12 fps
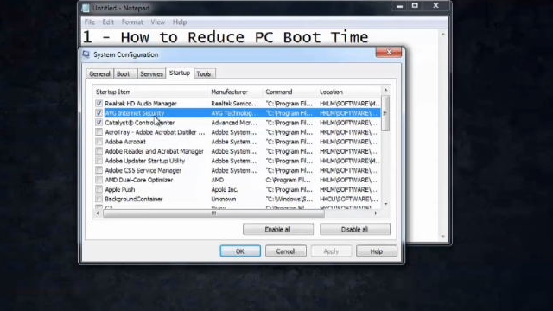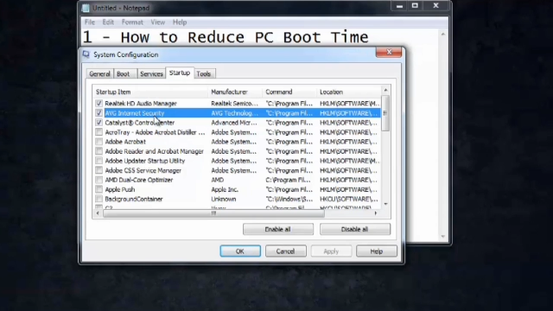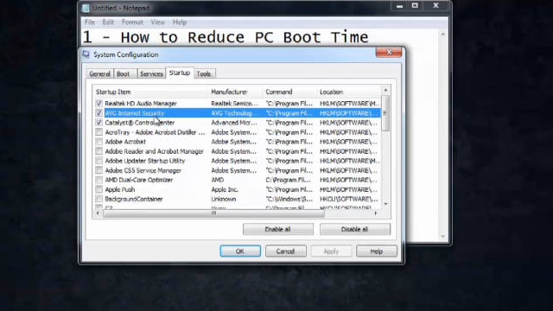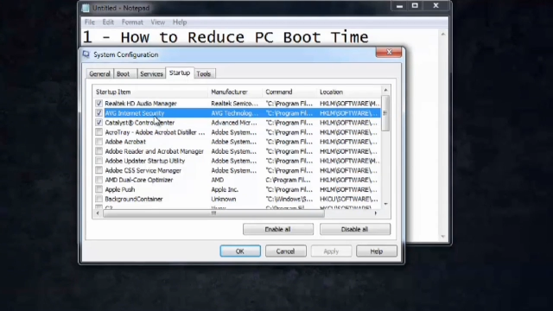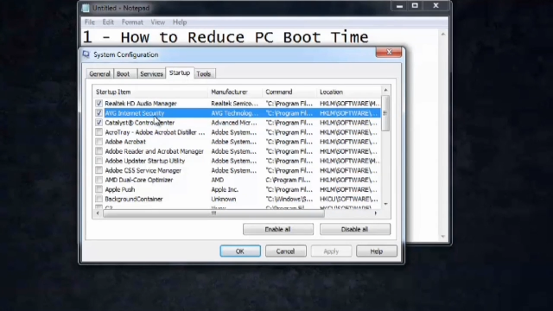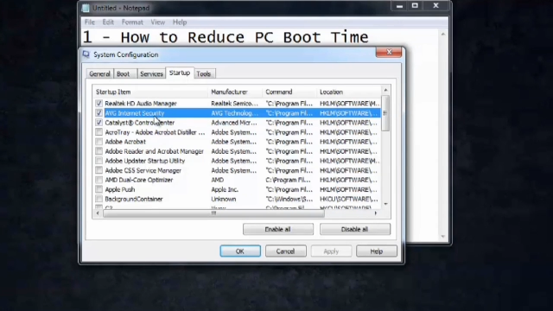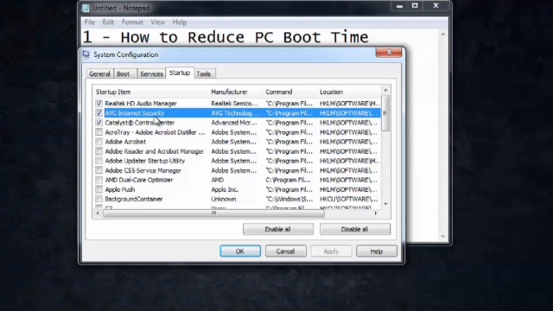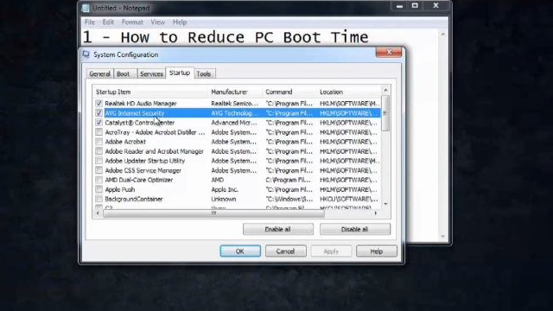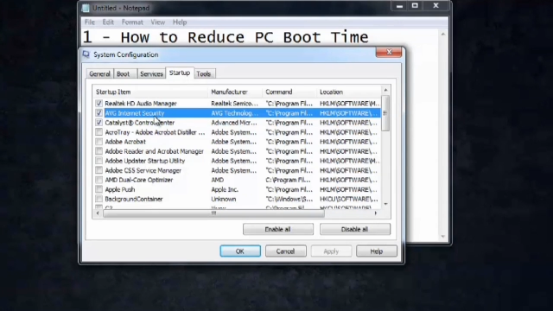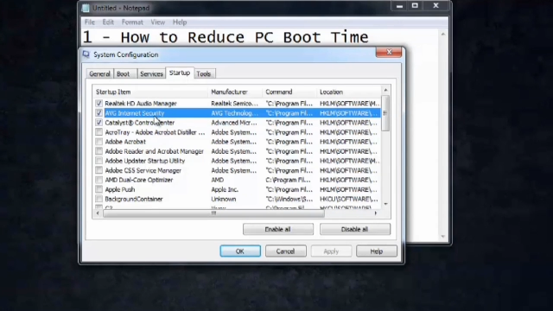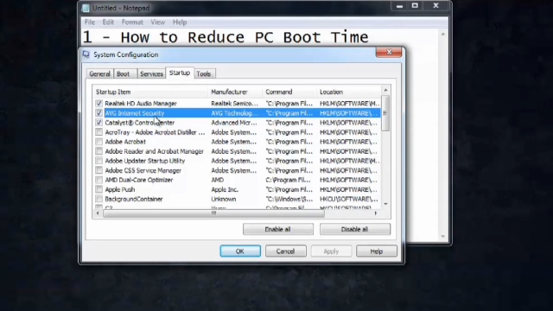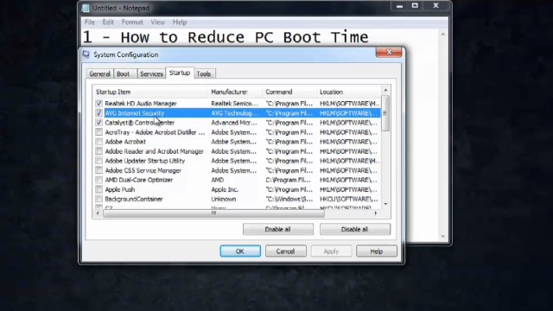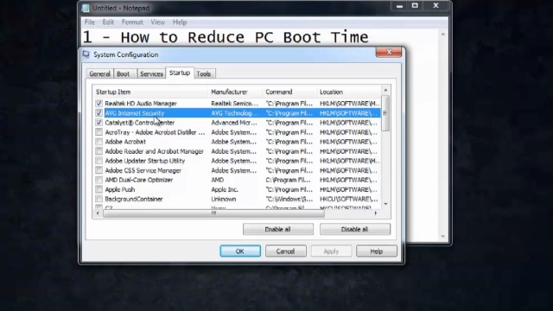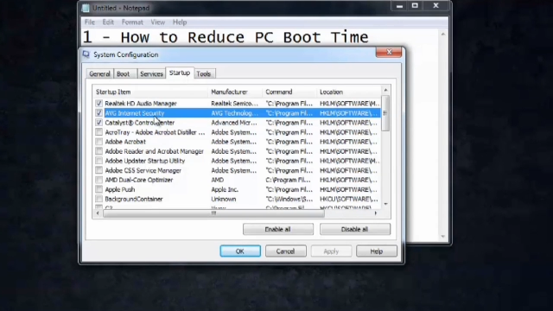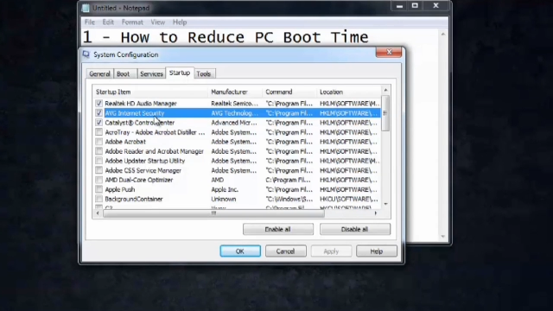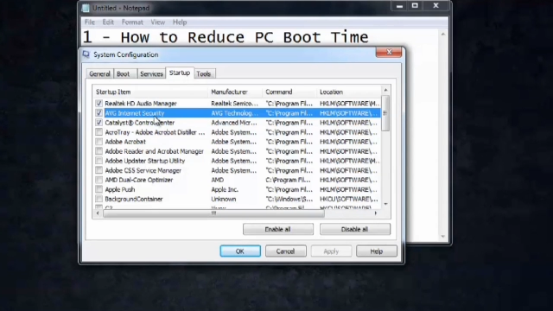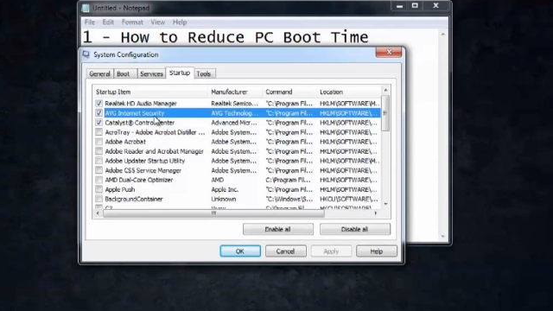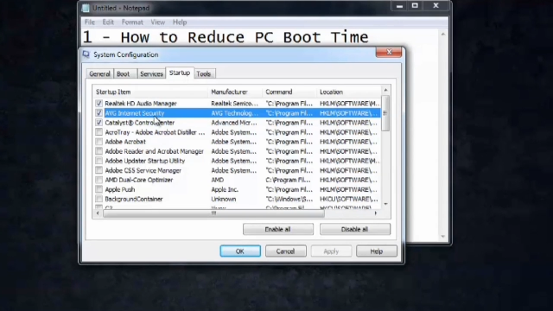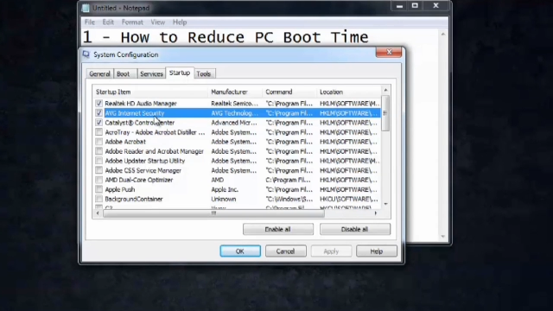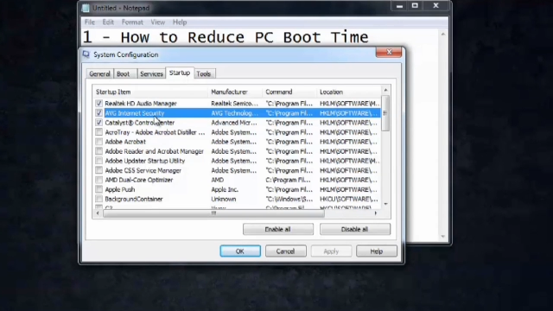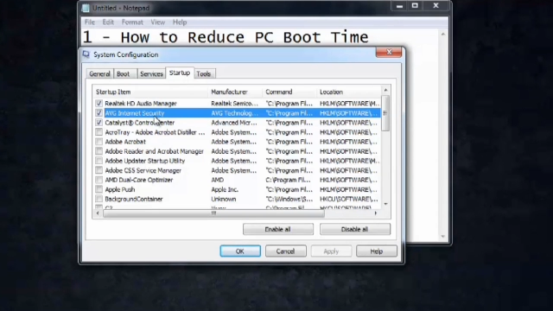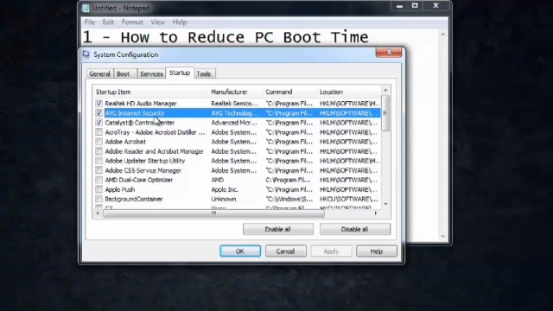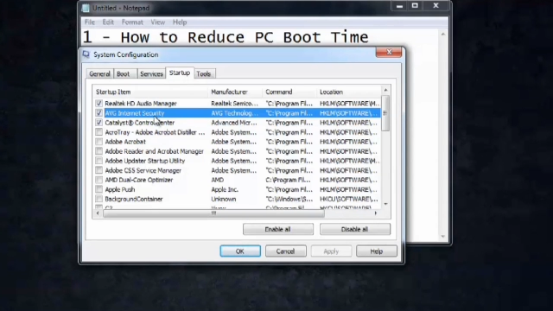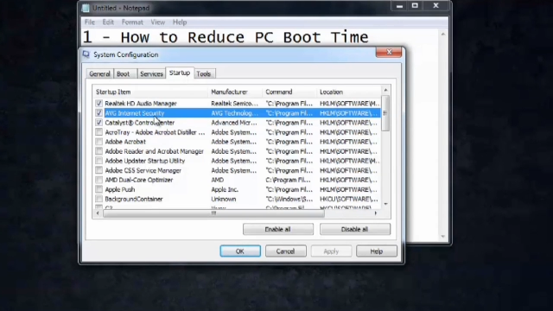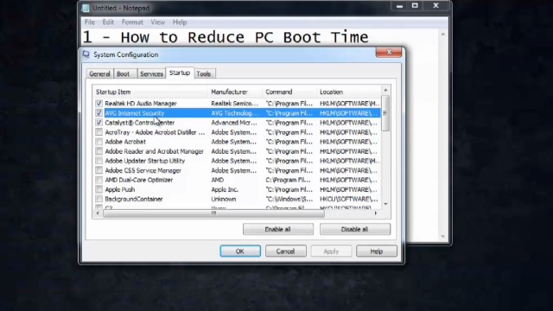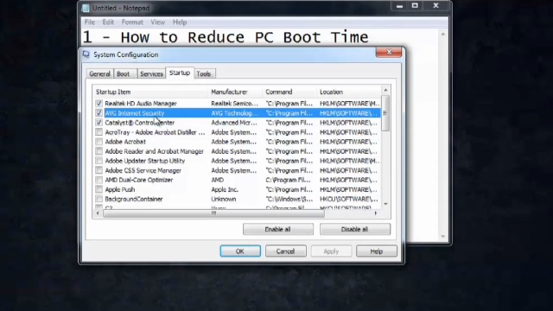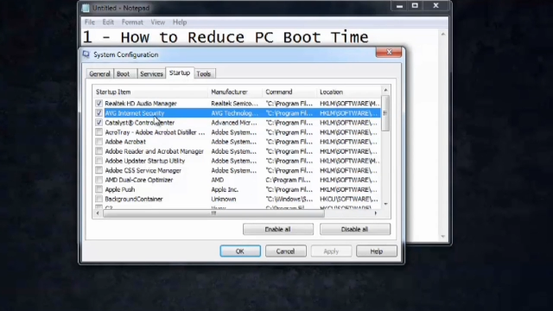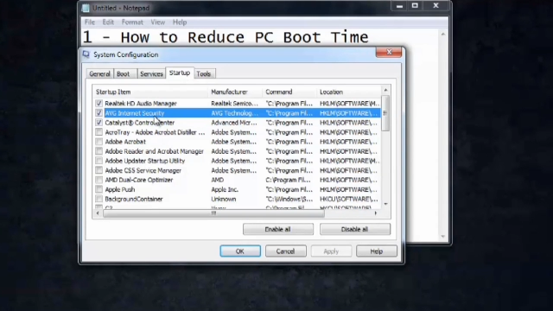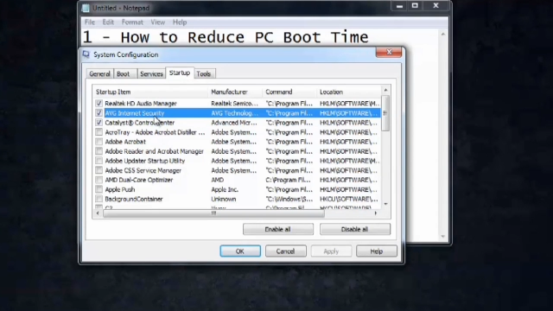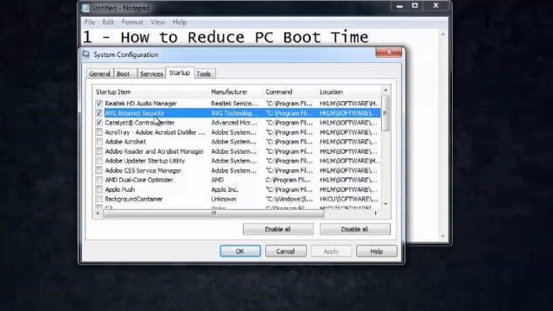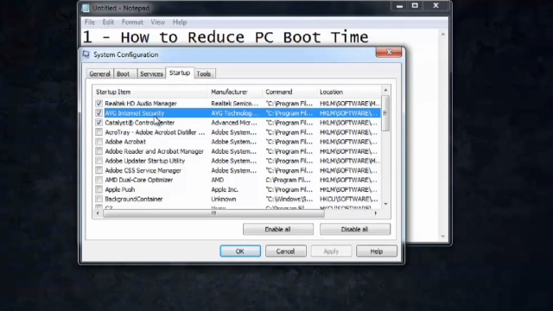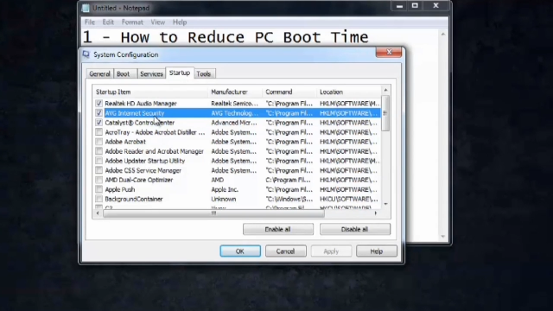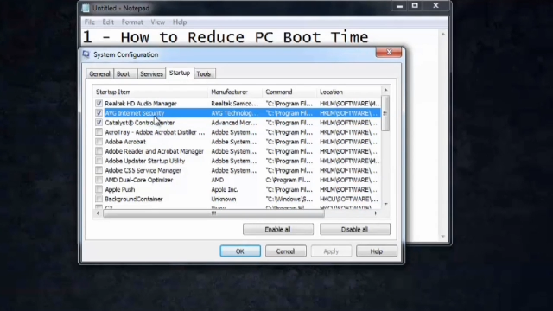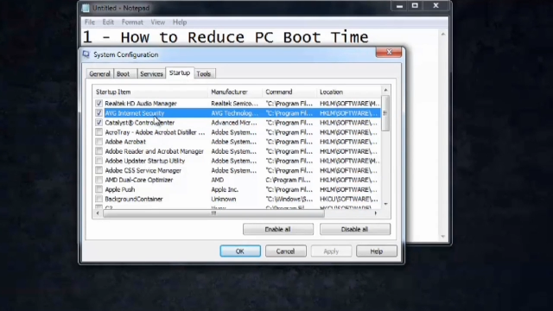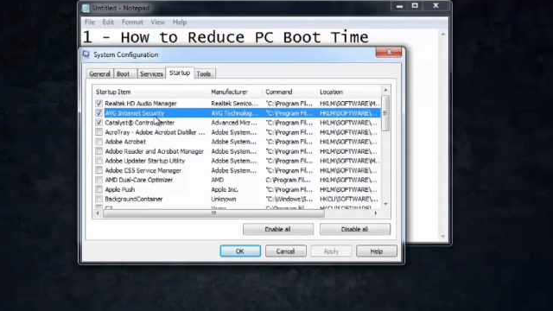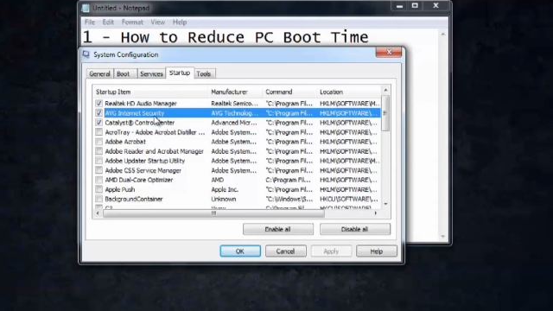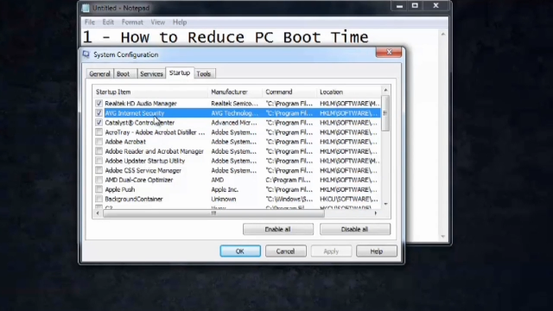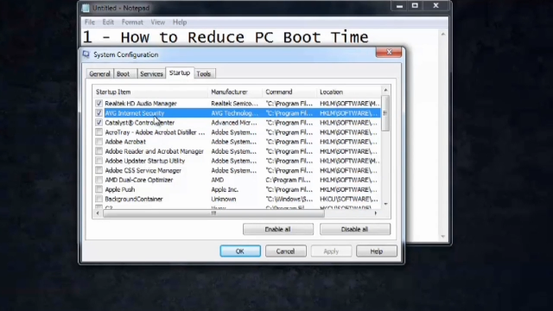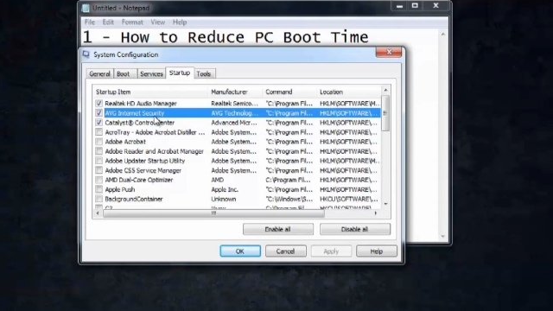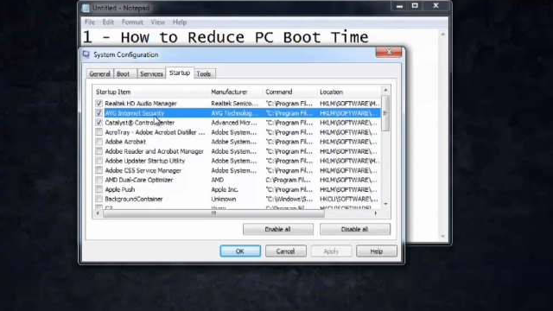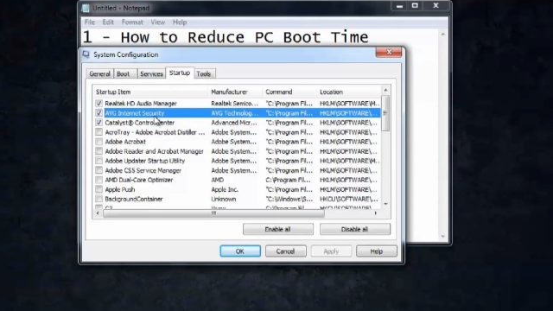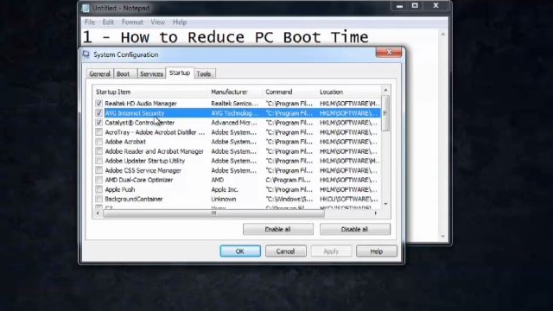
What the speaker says: No face is visible, so there are no lips to read.